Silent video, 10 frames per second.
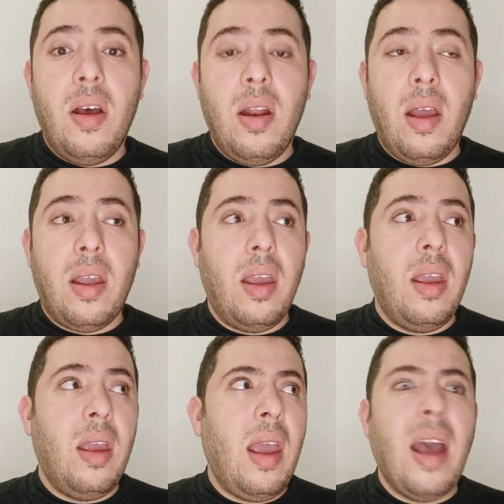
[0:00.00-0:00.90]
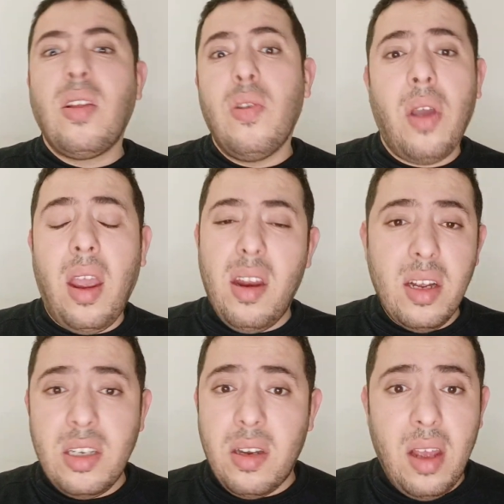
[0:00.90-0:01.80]
like he had cocaine
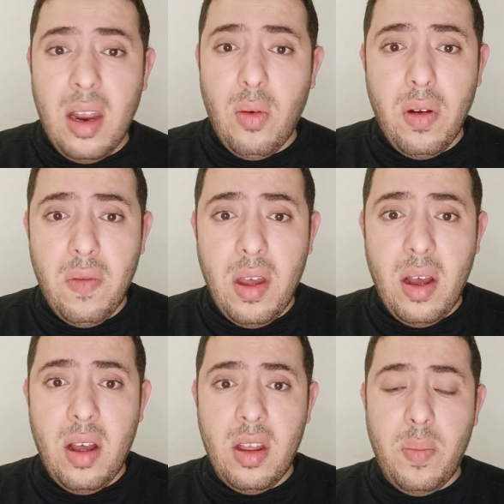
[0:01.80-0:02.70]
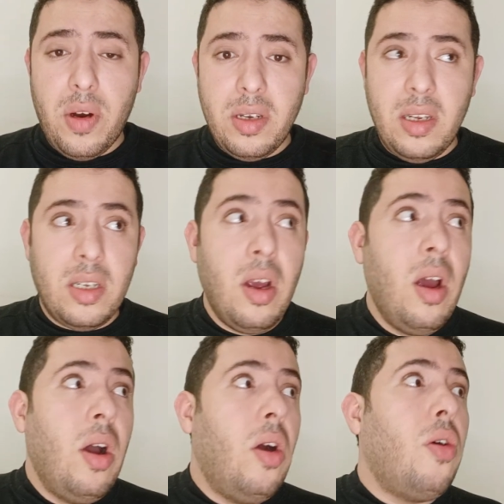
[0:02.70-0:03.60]
yesterday in one of the parties,
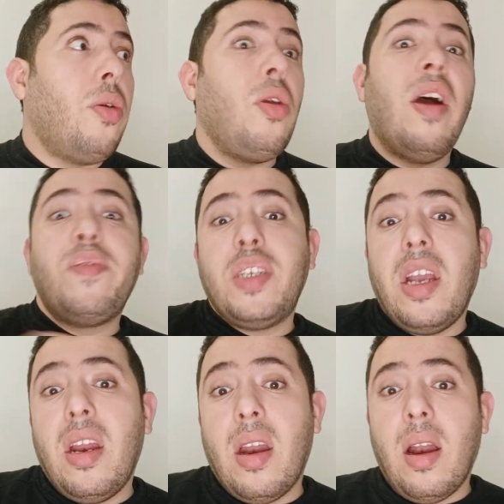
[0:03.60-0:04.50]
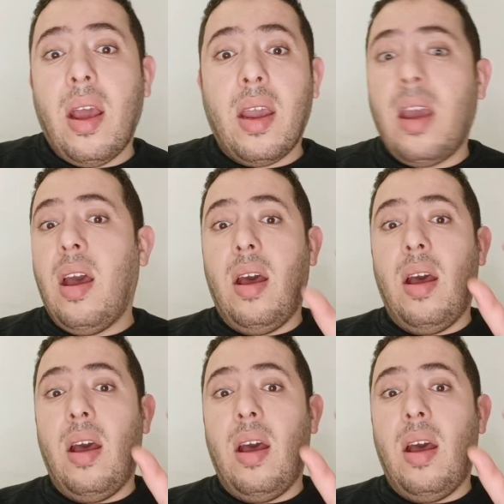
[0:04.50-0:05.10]
or you have seen like